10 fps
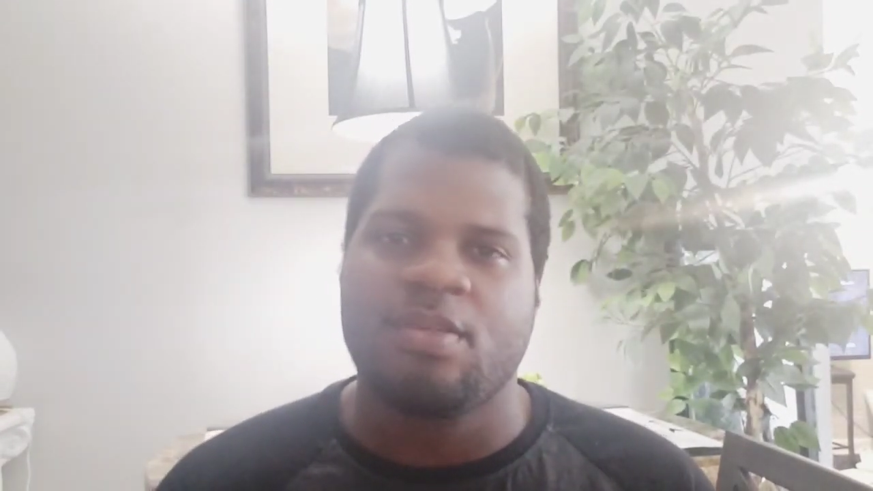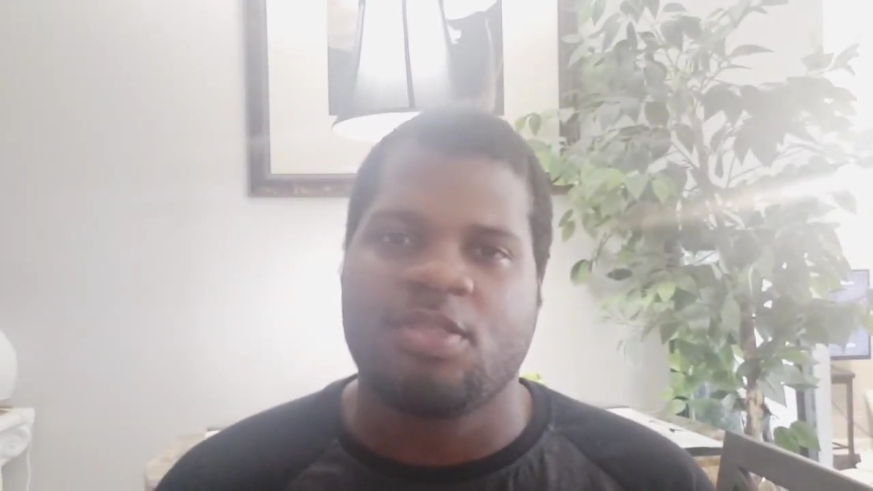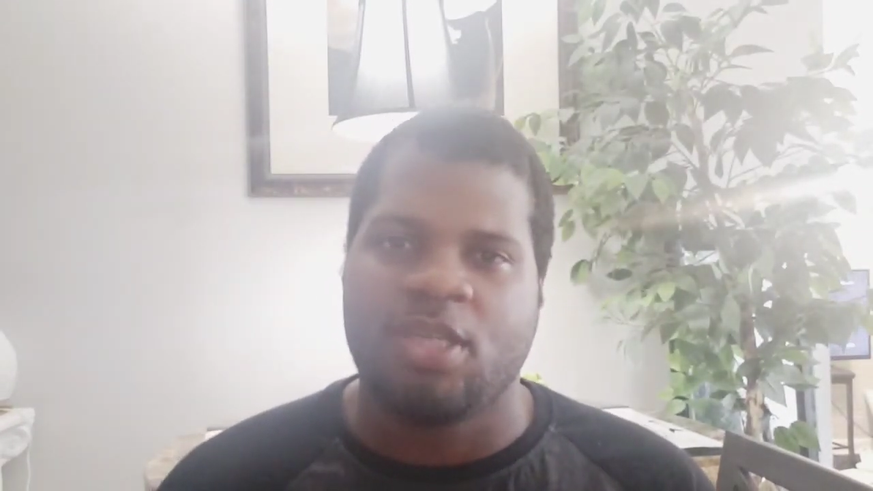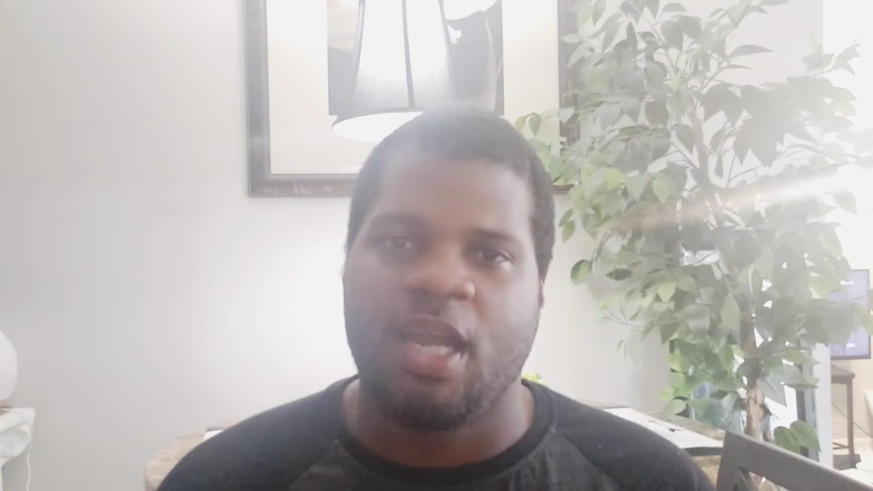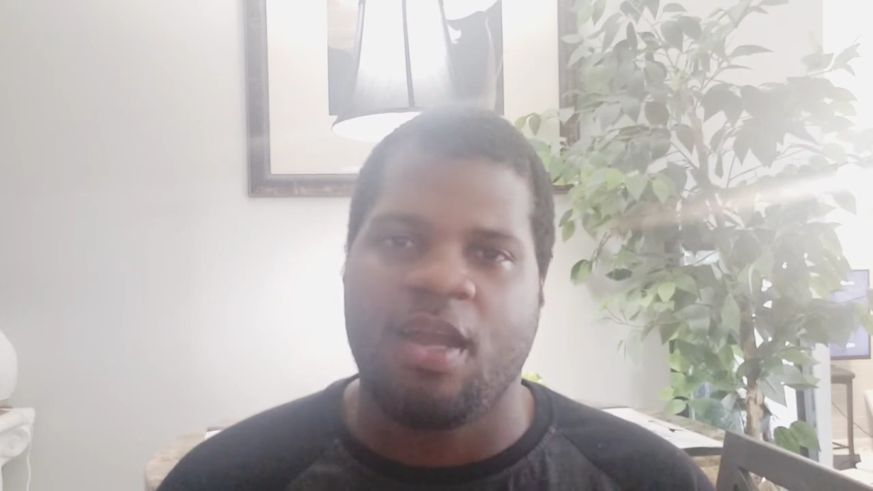a
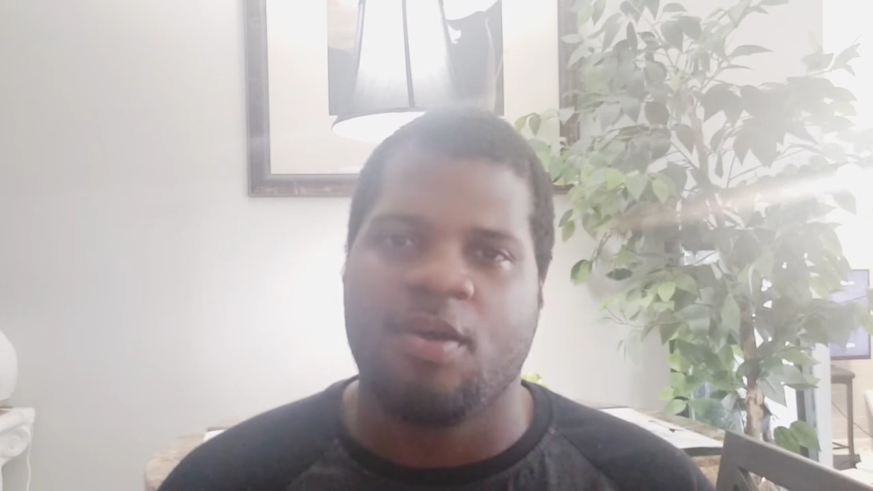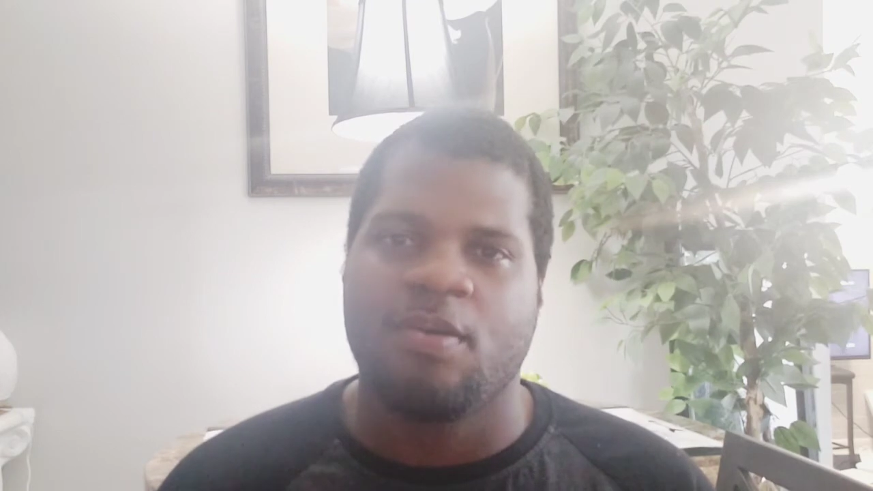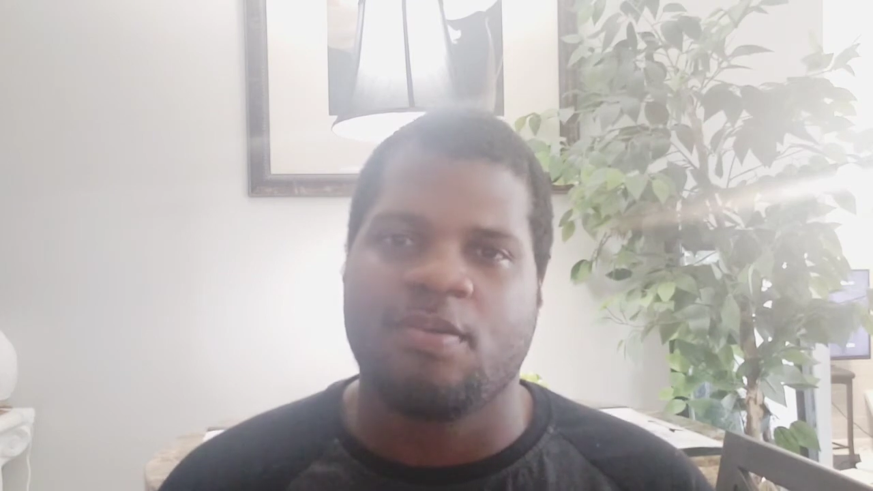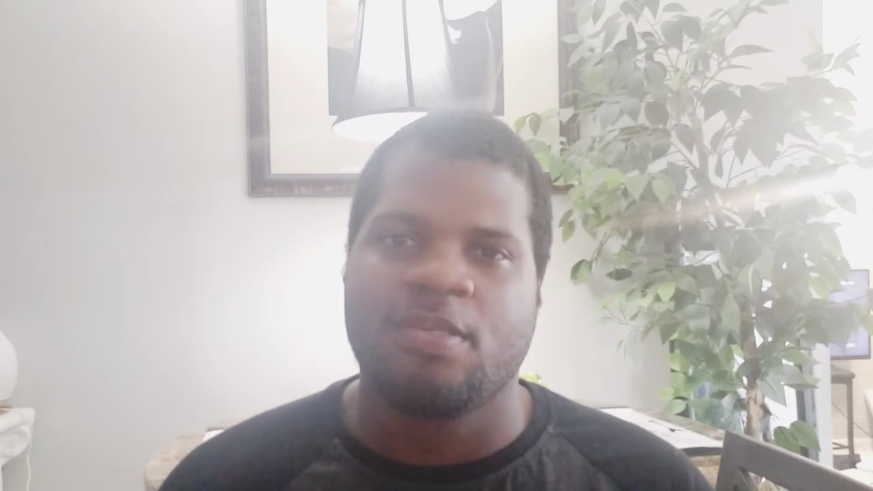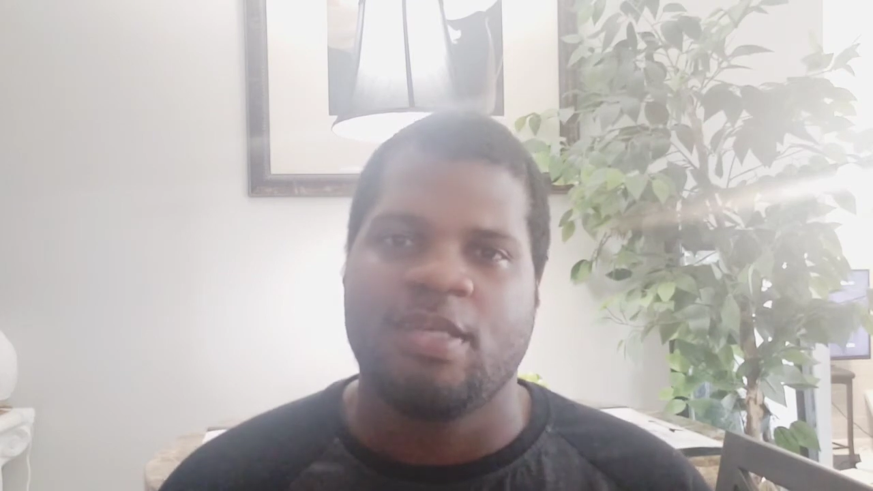
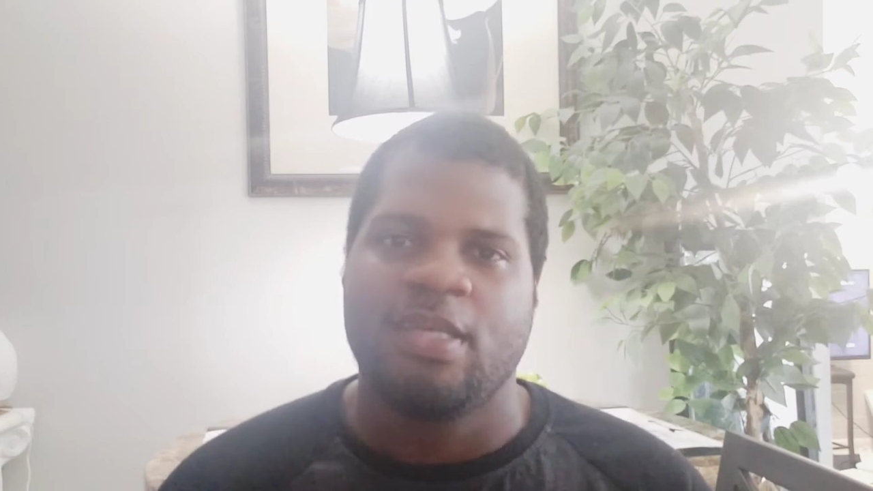child,